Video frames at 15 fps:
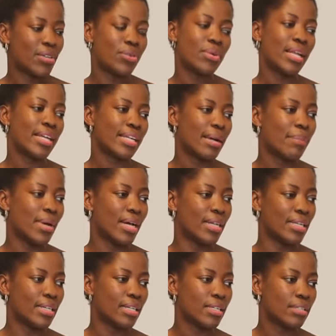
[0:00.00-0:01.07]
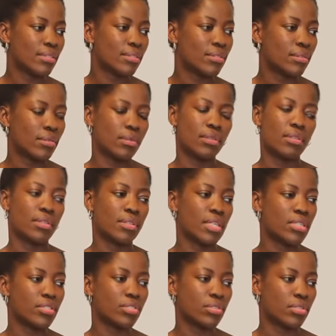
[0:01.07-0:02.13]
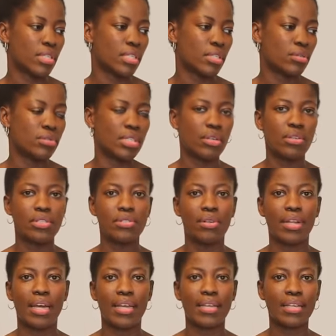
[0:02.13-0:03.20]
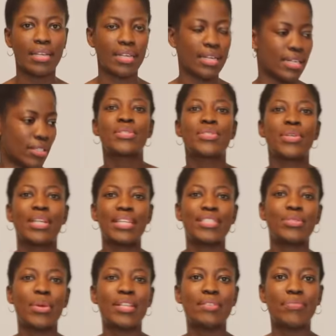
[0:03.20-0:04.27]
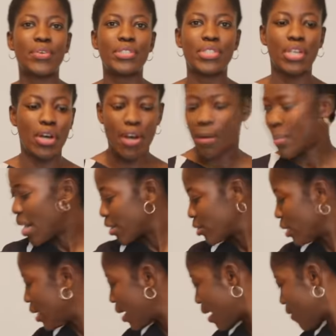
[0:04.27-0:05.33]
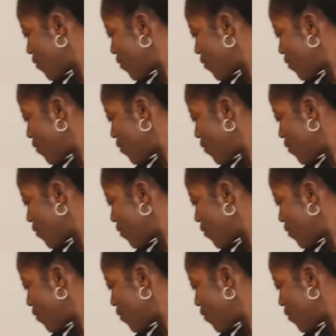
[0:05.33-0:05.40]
You like Amalia? Oh, that's so cute. I also like her. So let's wait for Tom. Actually, I